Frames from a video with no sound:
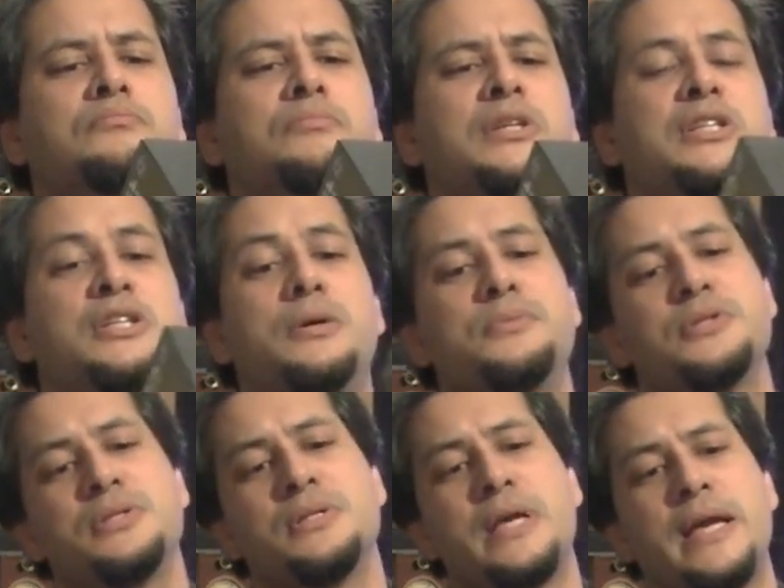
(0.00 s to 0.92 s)
the
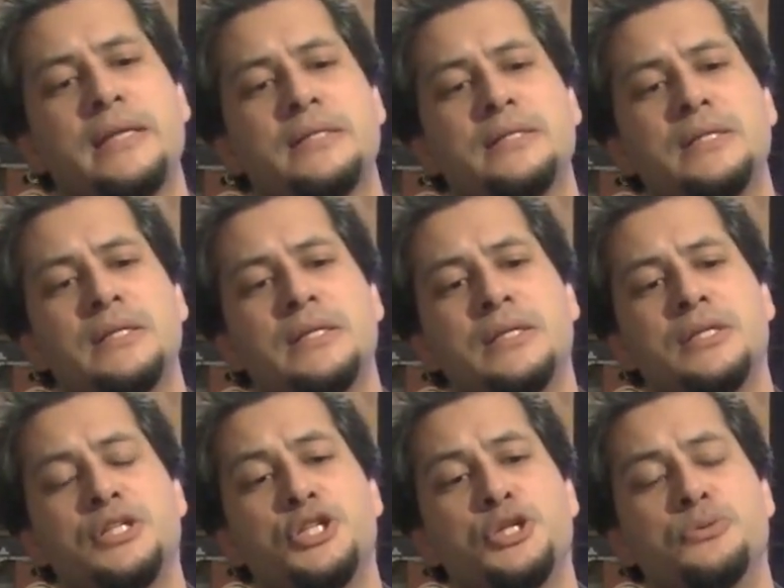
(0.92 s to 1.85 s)
Dobson and the
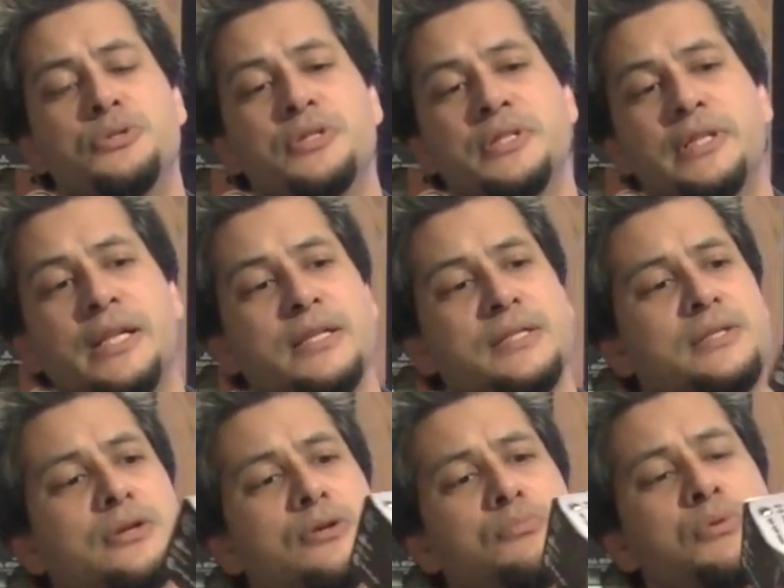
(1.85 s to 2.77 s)
Newton
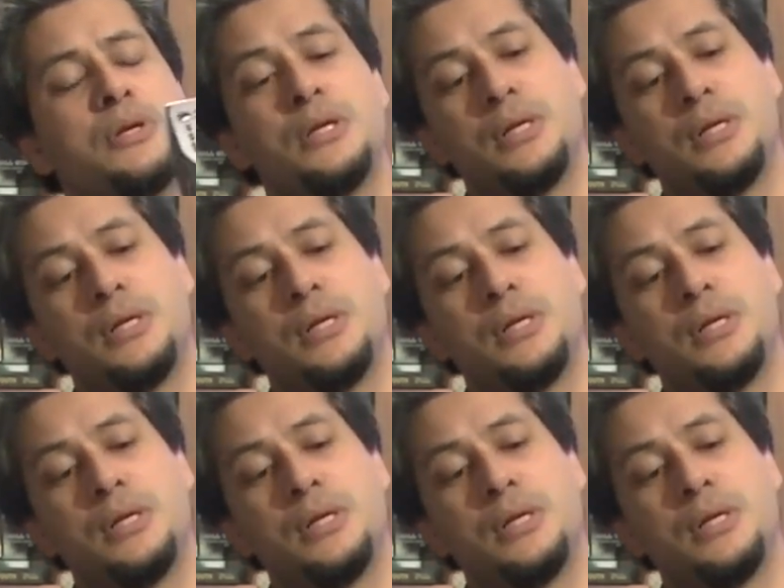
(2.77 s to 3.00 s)
telescope.